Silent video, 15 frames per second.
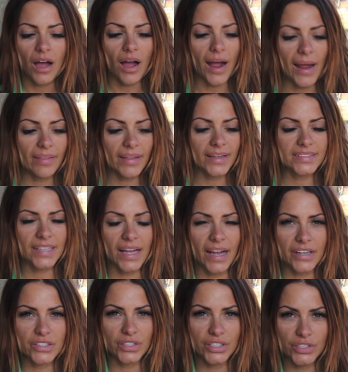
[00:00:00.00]
I like to
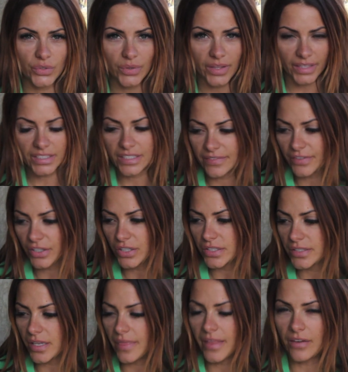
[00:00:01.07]
actually do this
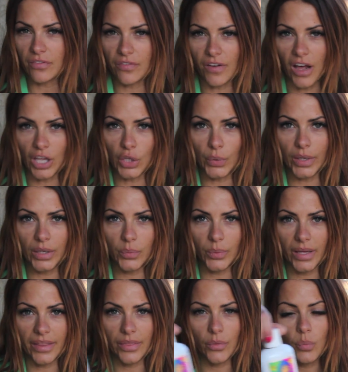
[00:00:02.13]
first and then follow it
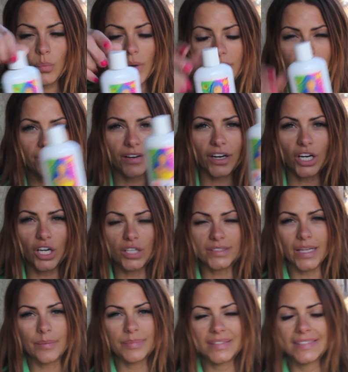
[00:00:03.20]
with one of our
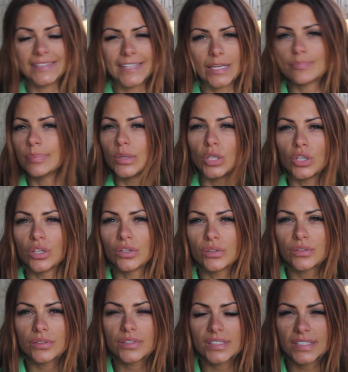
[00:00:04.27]
all-time staple
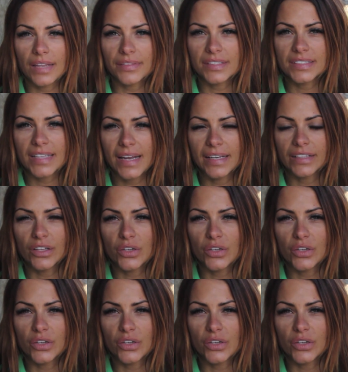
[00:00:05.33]
sunless tanning